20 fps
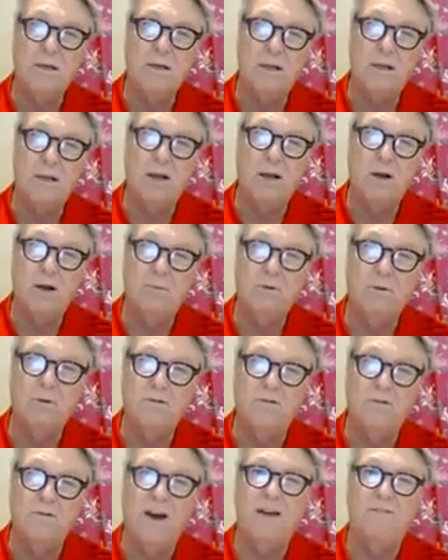like
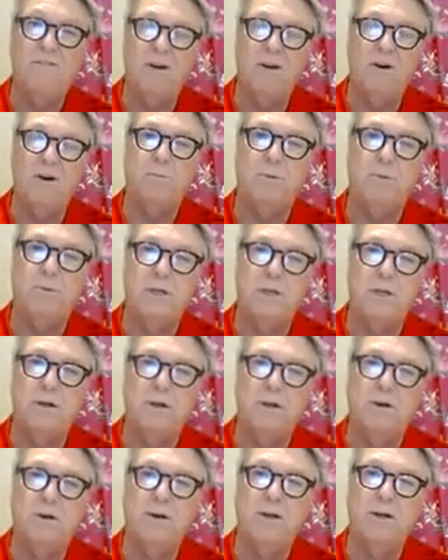almost 500%
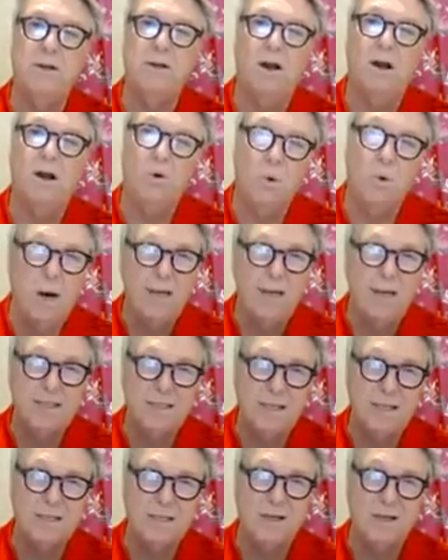current, not quite
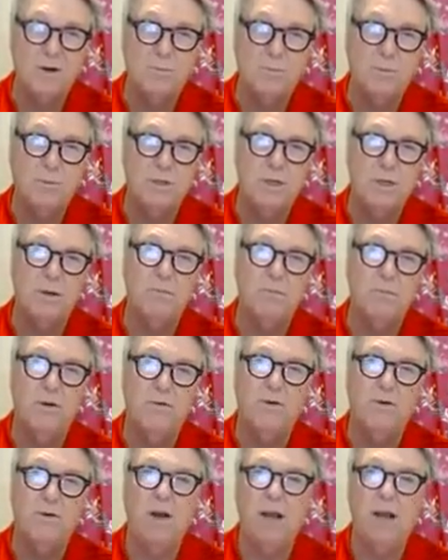600%, but
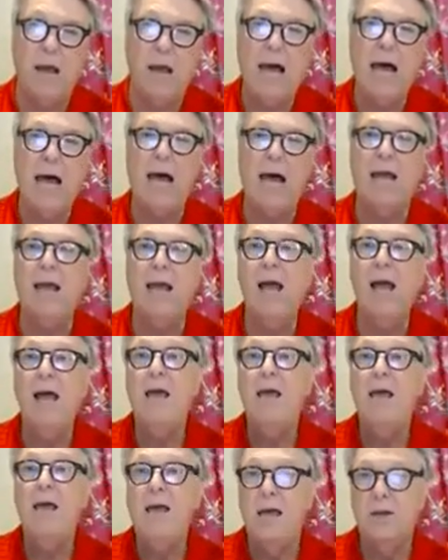very high.
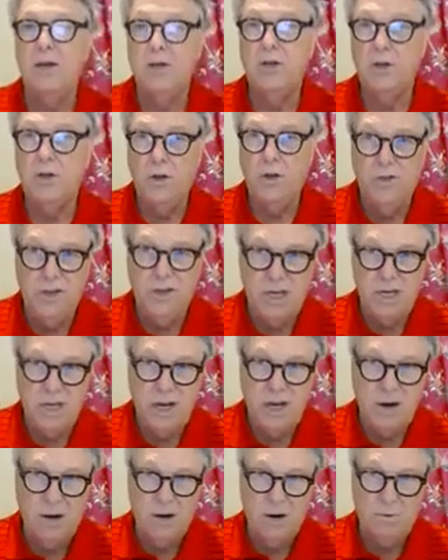And so this
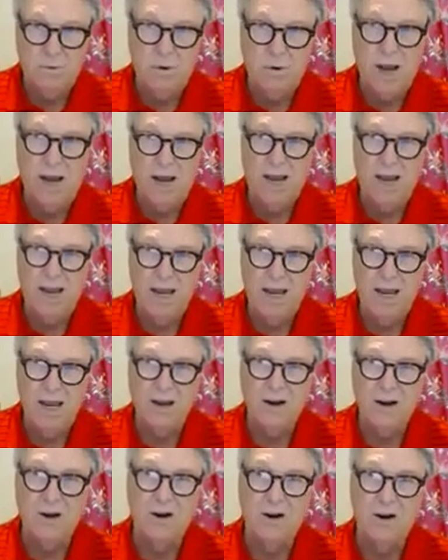area right
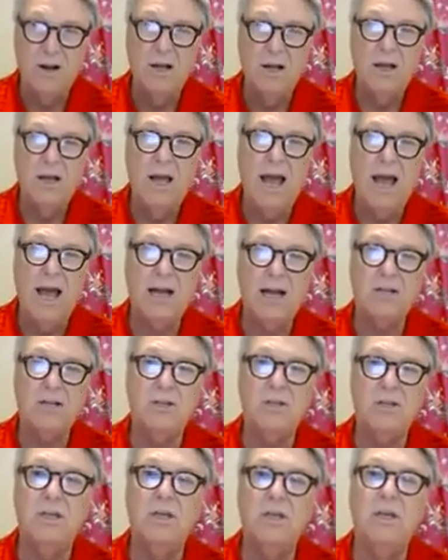here
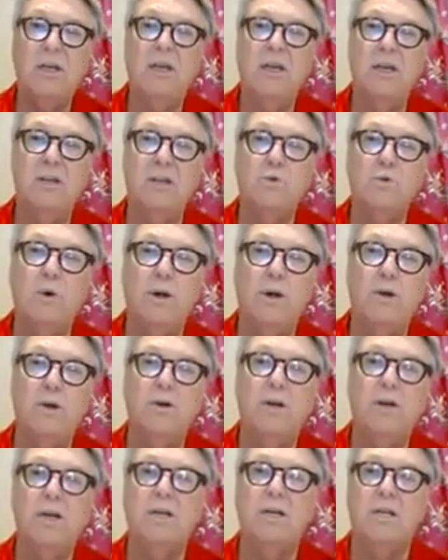actually is where you
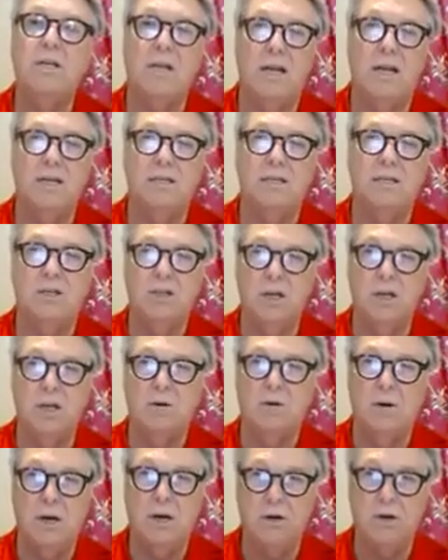need to size the
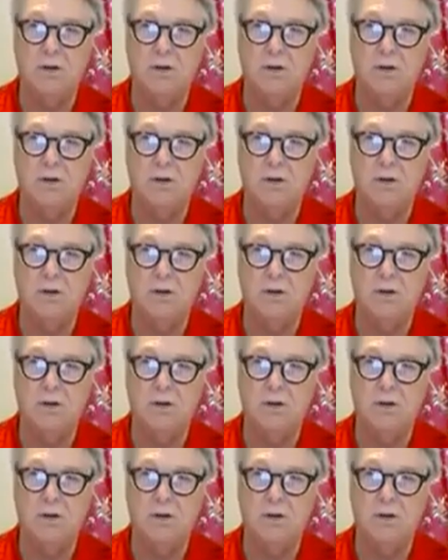generator